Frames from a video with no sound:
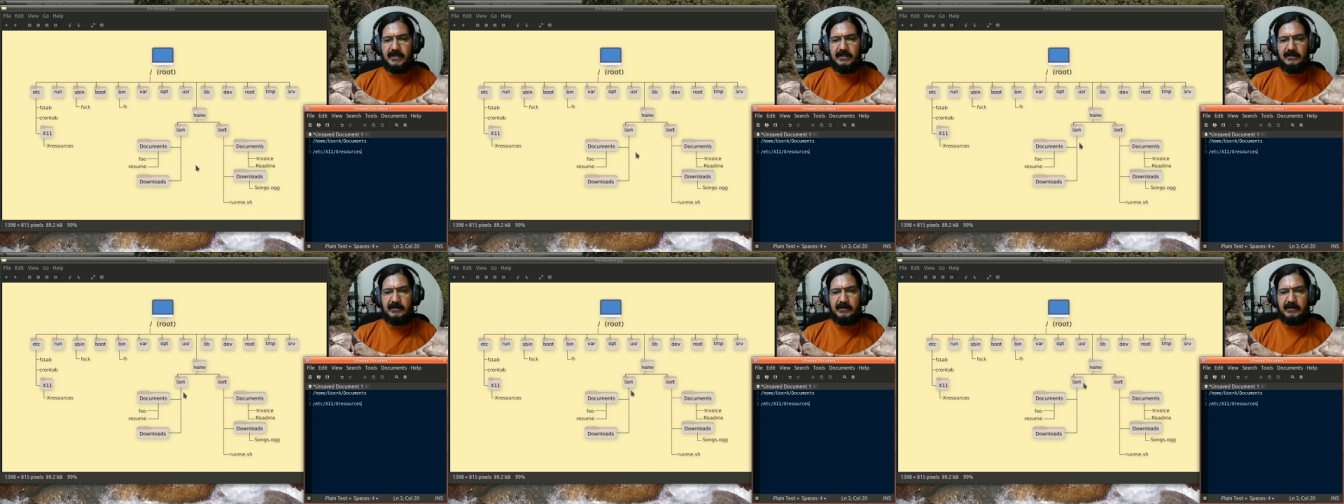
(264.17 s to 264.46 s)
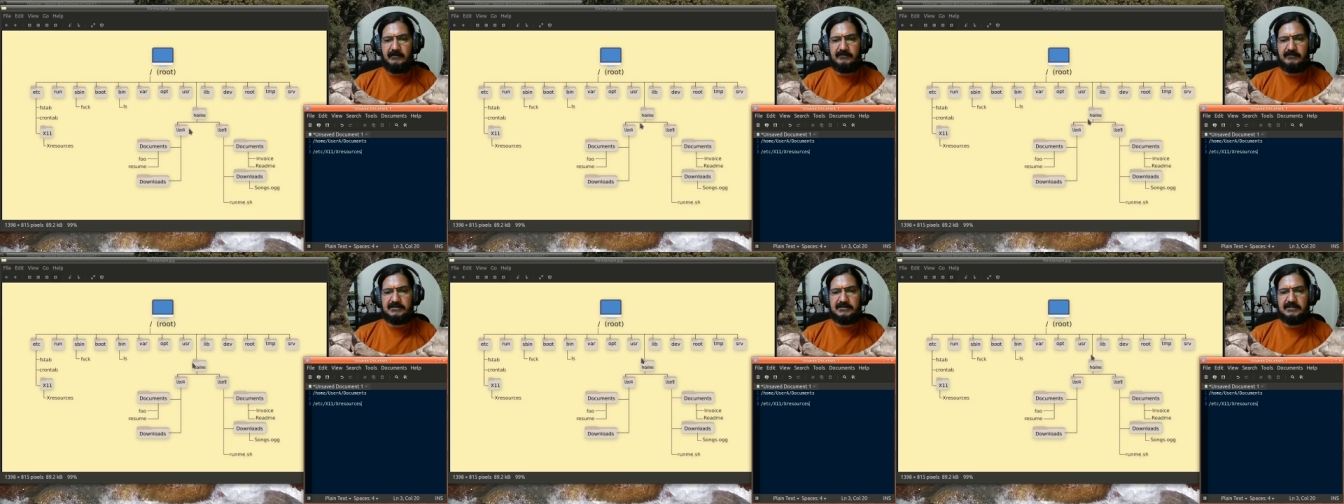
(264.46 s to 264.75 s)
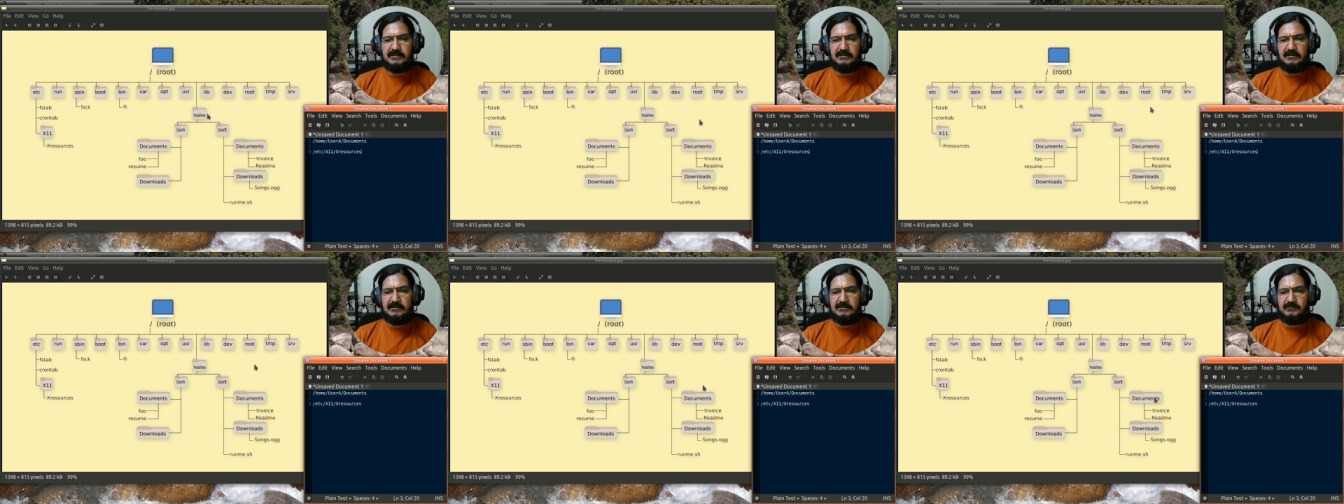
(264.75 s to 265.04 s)

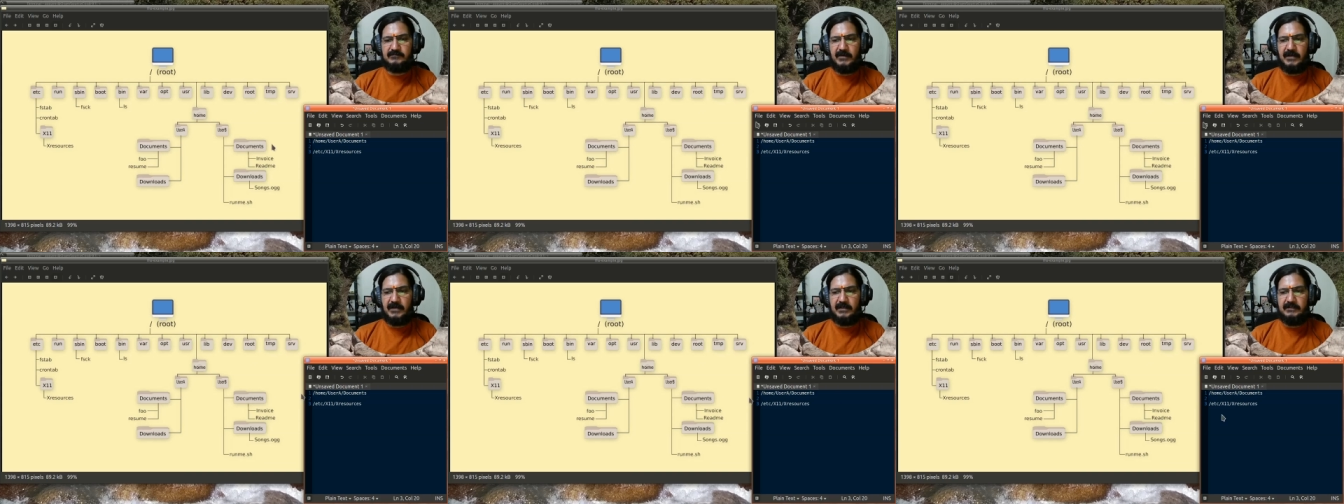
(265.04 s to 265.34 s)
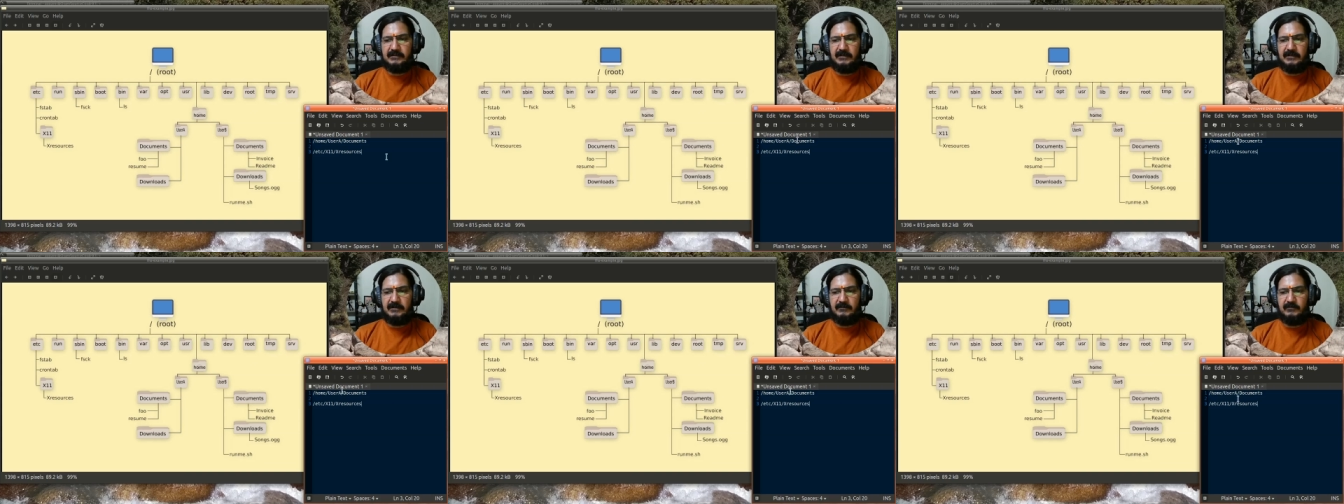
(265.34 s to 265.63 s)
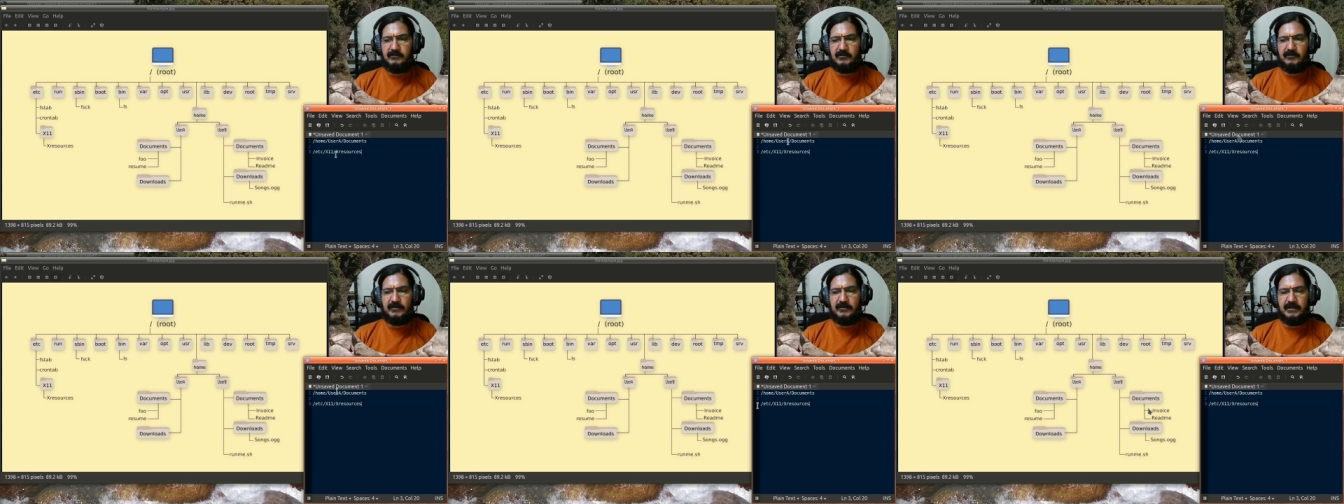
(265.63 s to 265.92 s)
traversing this path and
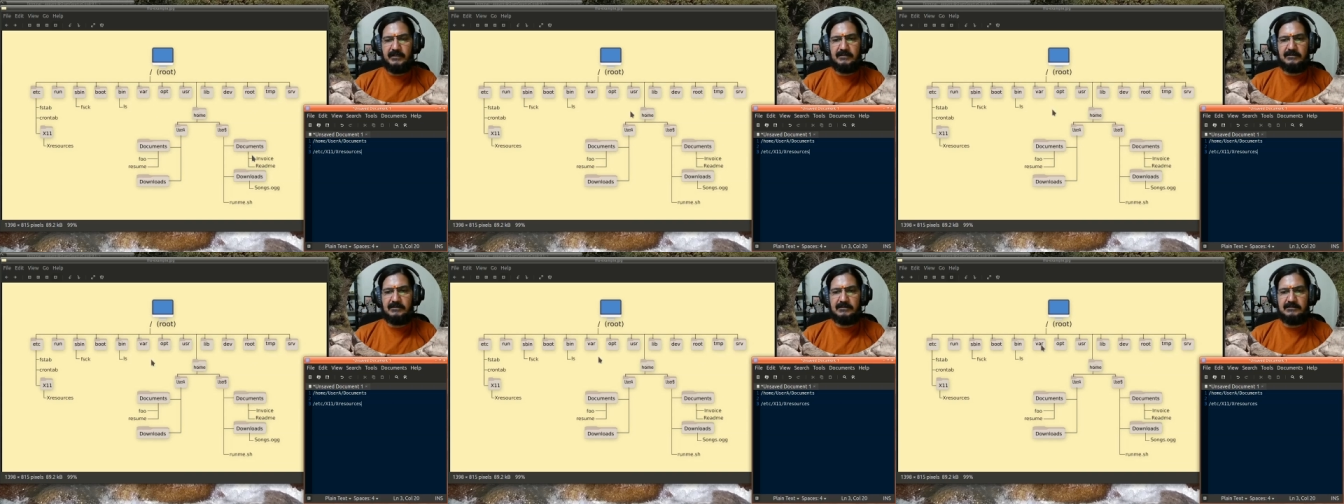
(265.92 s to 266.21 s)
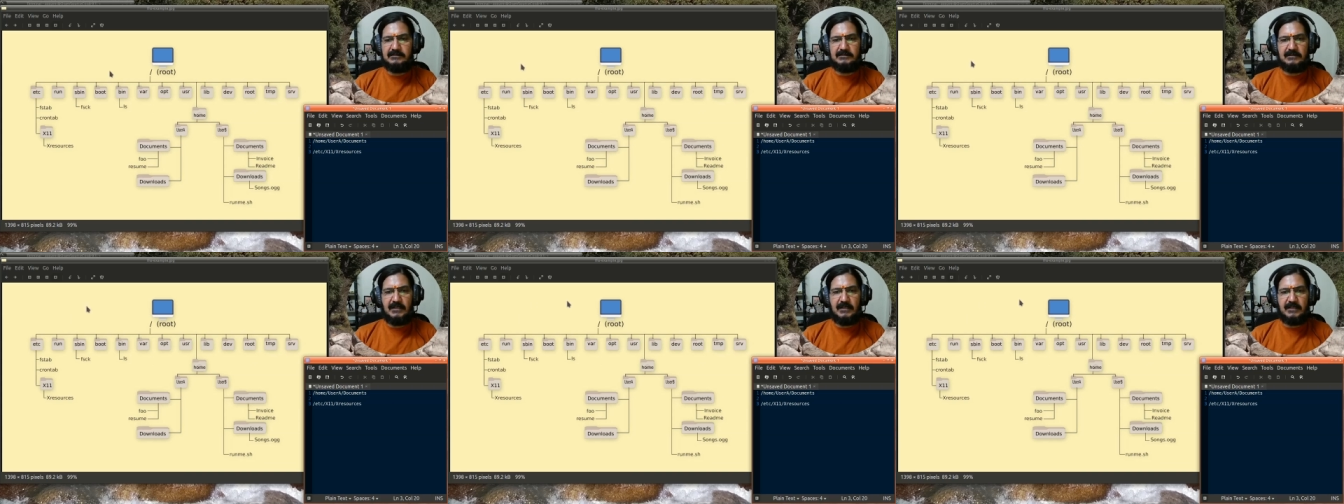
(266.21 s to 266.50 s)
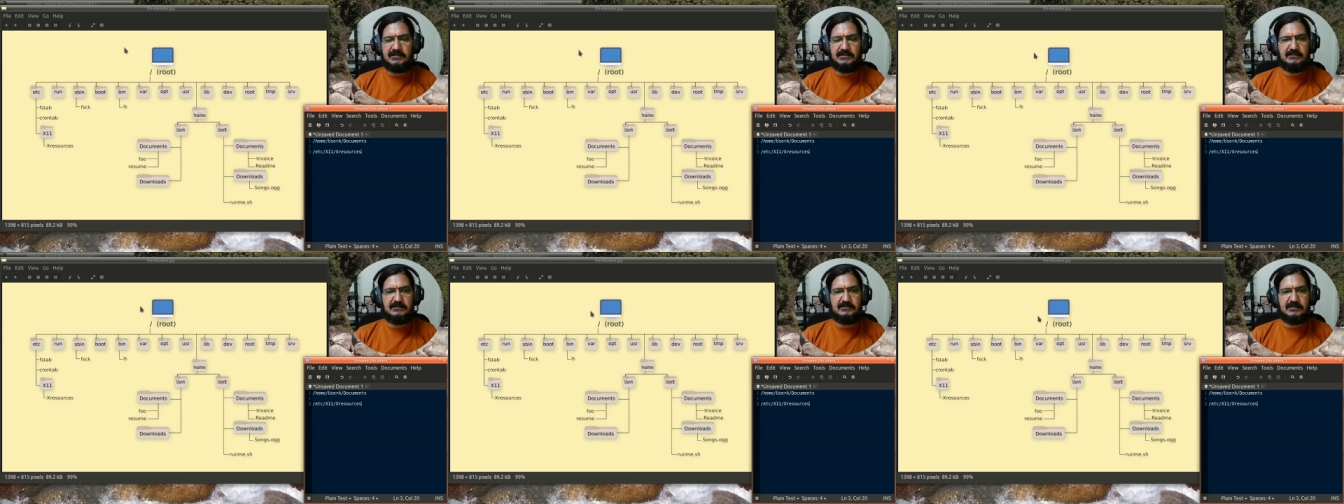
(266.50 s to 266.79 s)
providing these
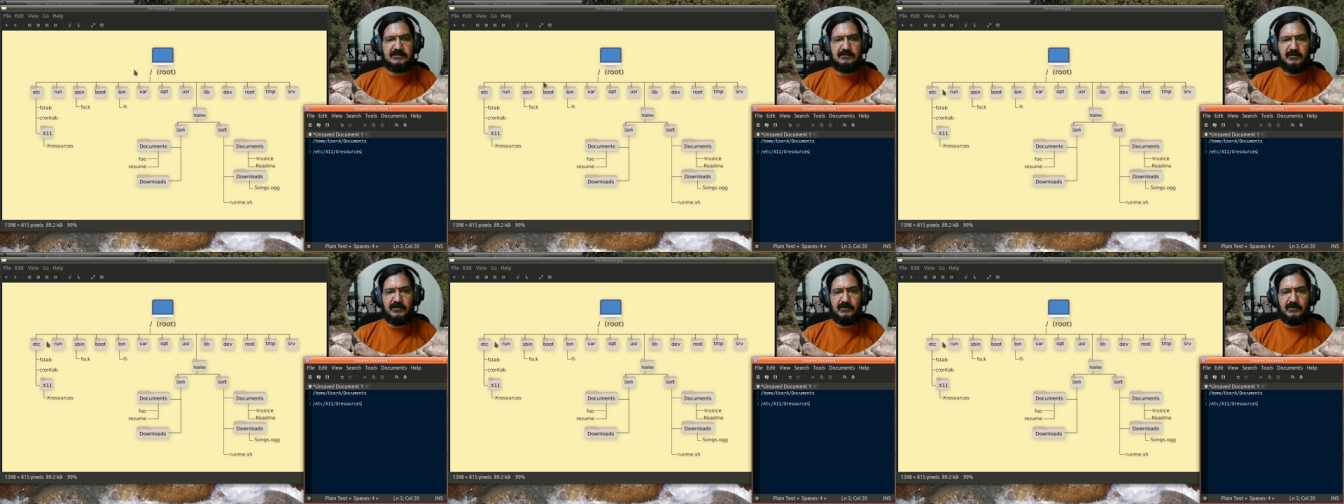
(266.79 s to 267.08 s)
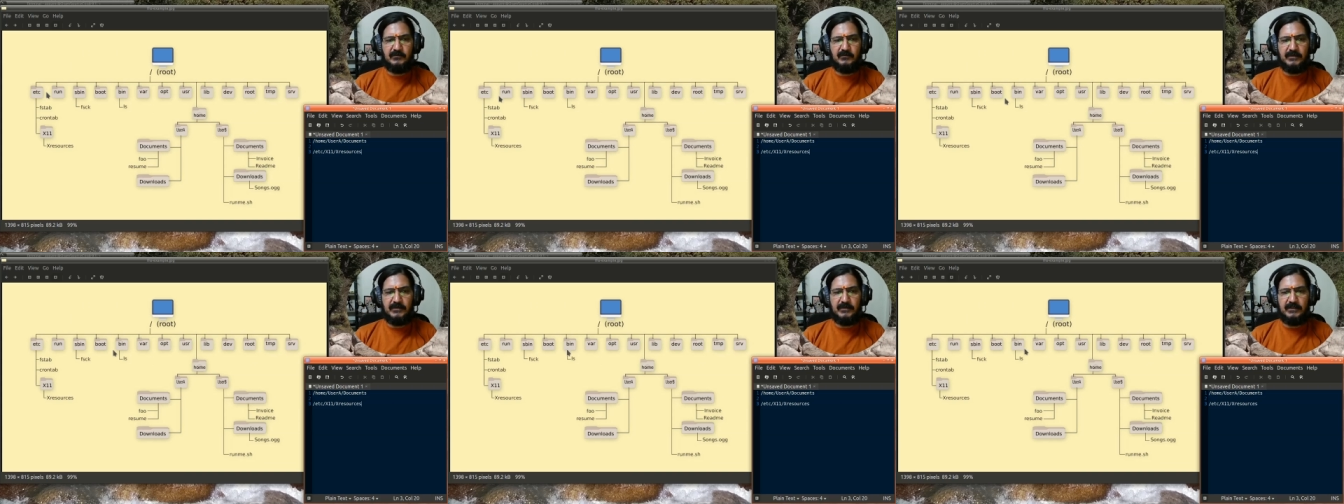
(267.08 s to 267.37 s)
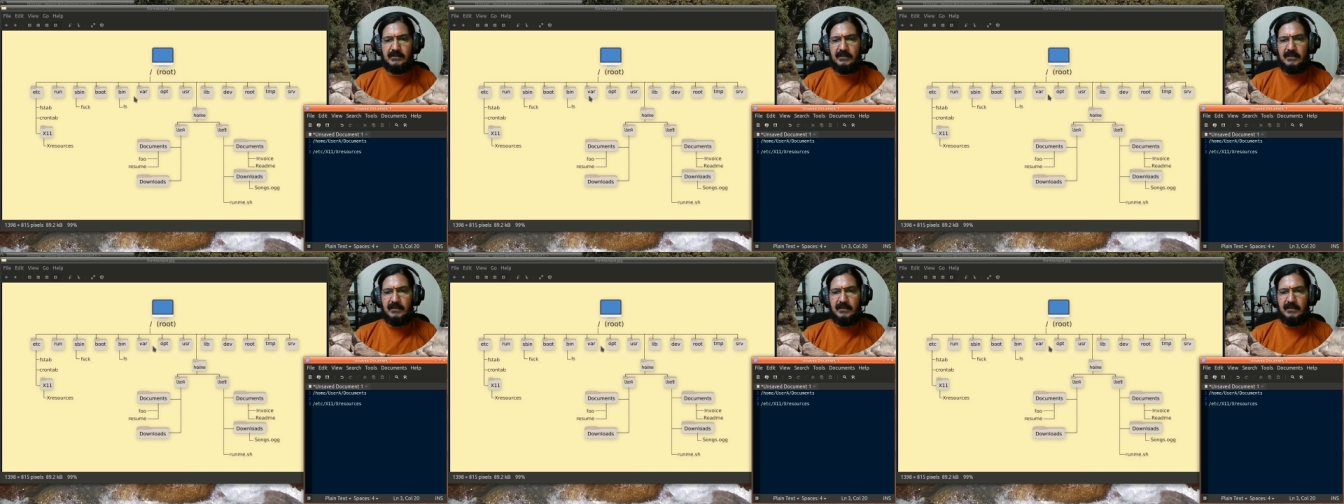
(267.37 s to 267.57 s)
slashes in between.